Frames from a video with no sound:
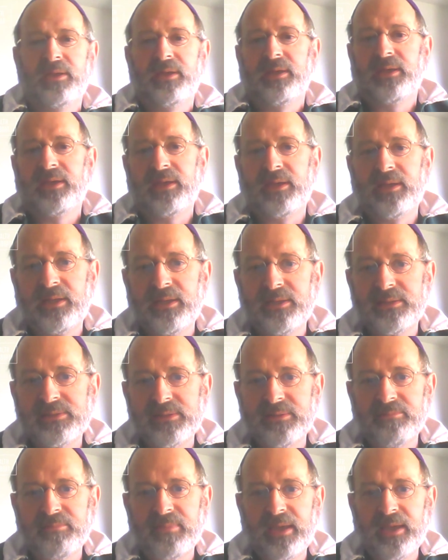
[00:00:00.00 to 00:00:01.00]
He needs
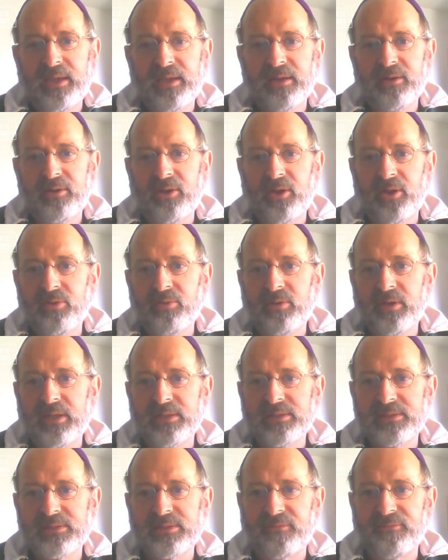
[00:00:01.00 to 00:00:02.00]
to make known
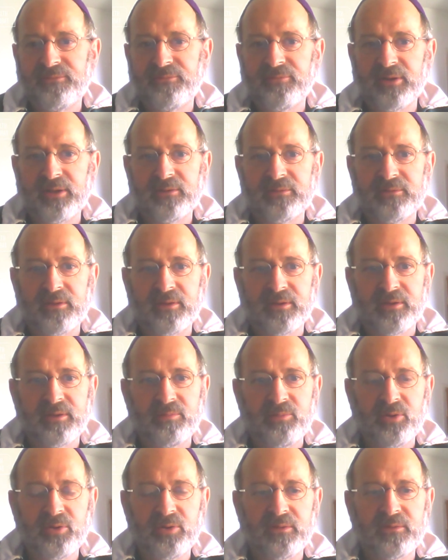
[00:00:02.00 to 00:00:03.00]
his suffering to the
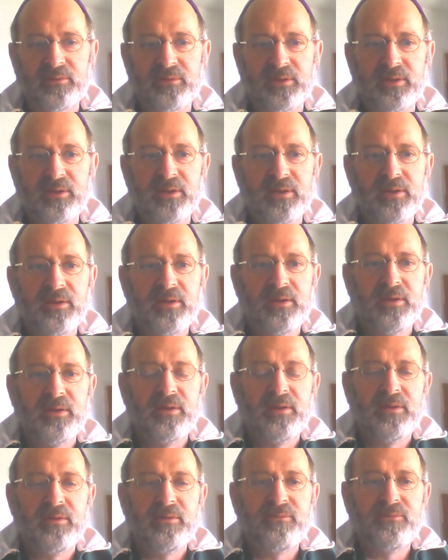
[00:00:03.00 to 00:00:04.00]
community.
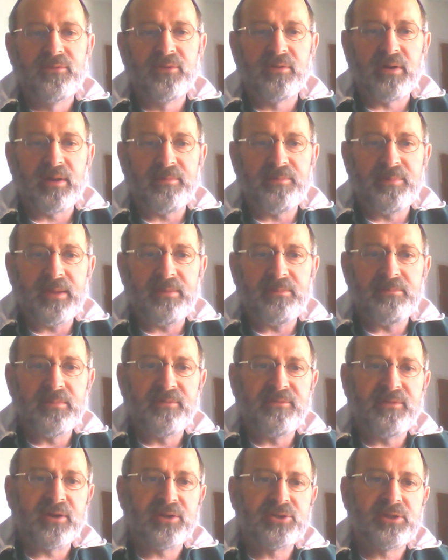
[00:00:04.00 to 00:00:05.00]
V'rabim
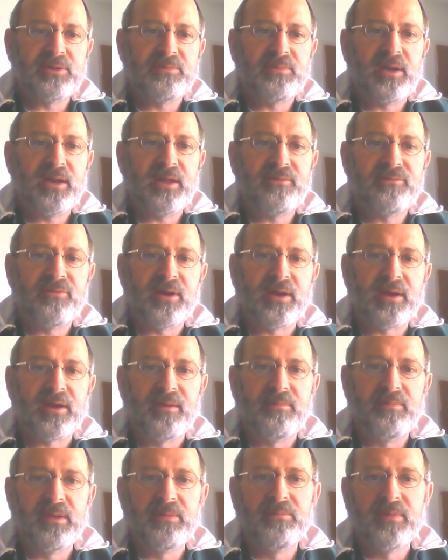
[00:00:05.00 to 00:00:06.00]
mevakshim alav
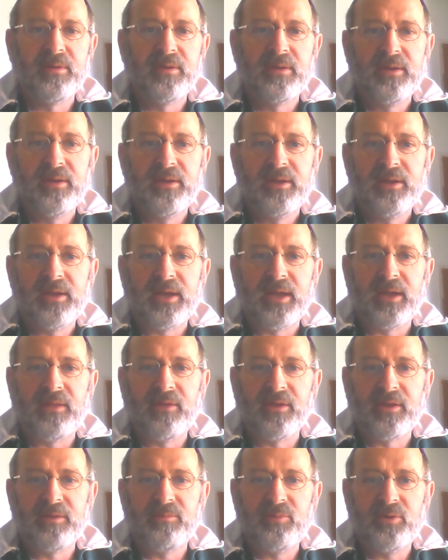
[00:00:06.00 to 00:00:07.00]
rachamim. And
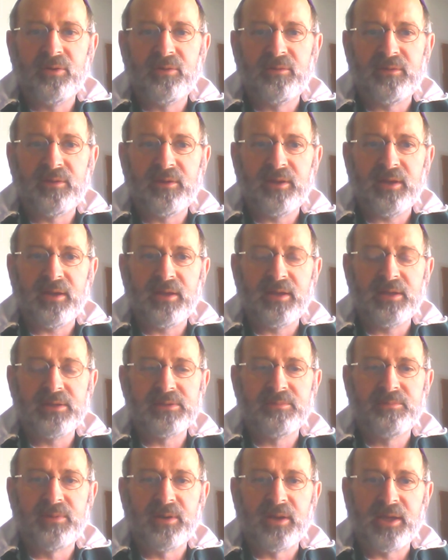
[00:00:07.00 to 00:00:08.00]
the community is
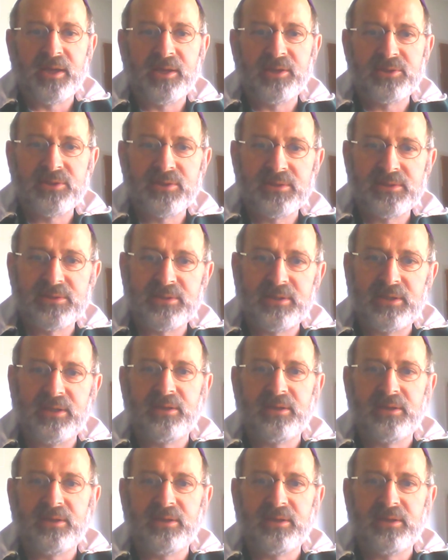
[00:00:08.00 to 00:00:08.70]
obliged to seek